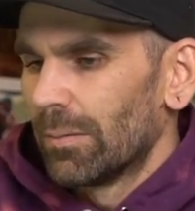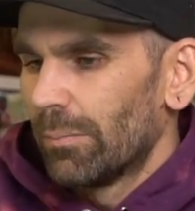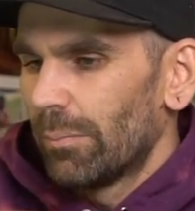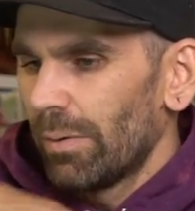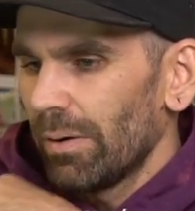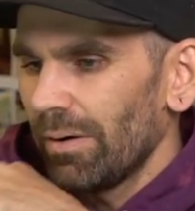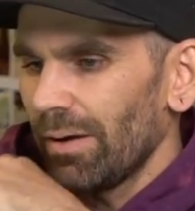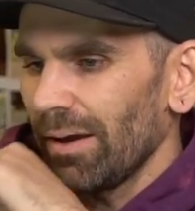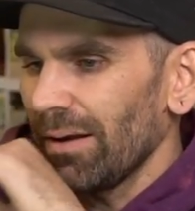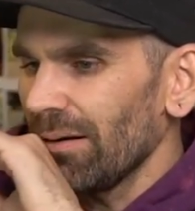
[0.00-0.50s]

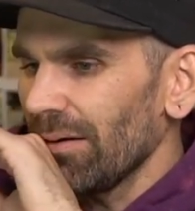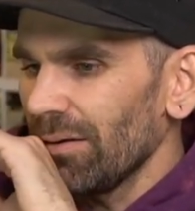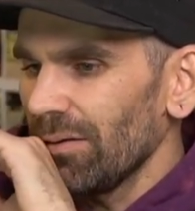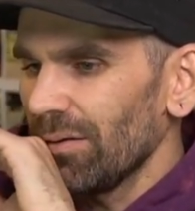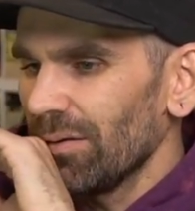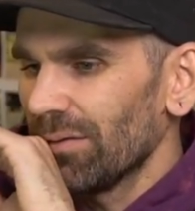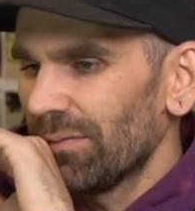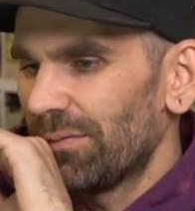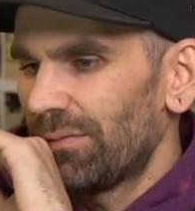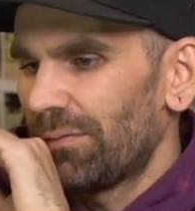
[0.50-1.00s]
but I don't
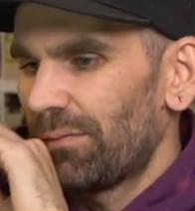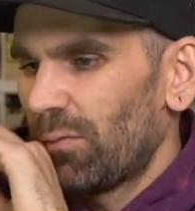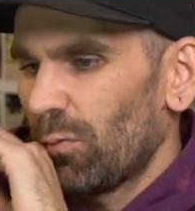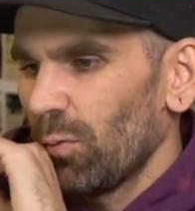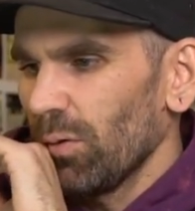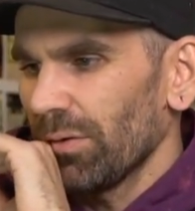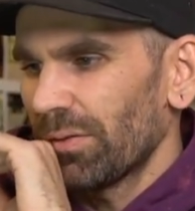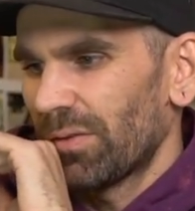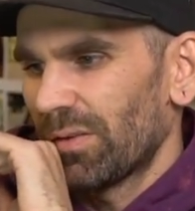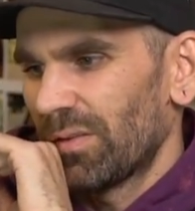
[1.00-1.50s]
know if
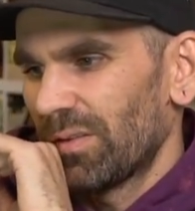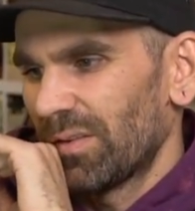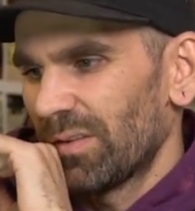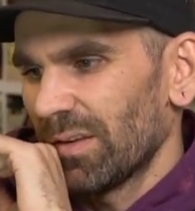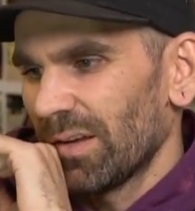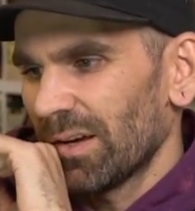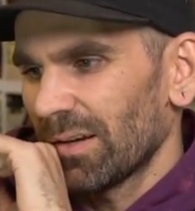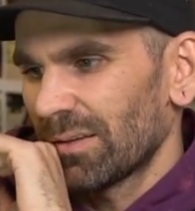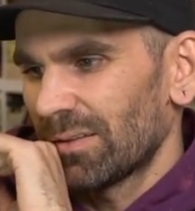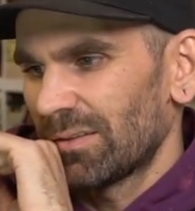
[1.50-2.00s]
fourth
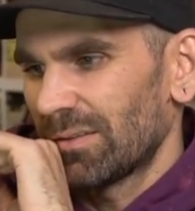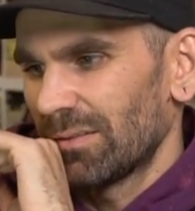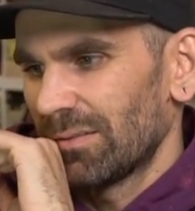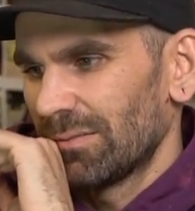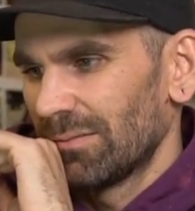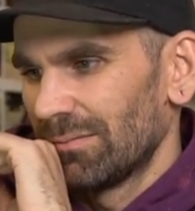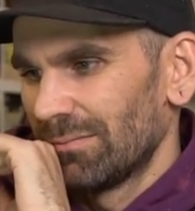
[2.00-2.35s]
sucks.